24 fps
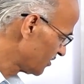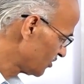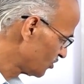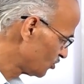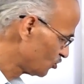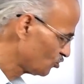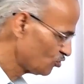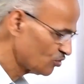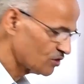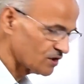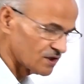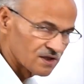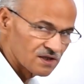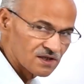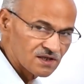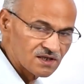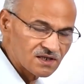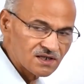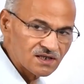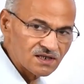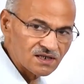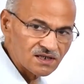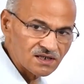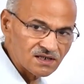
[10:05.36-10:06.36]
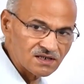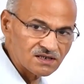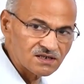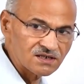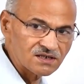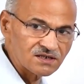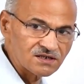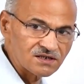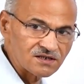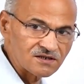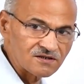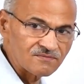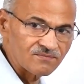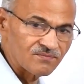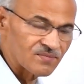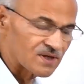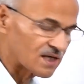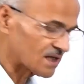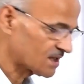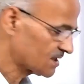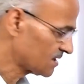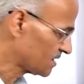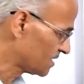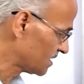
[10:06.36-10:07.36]
Today, it is in
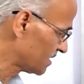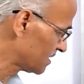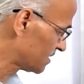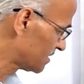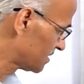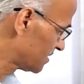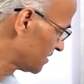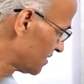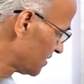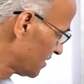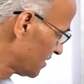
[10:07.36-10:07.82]
practice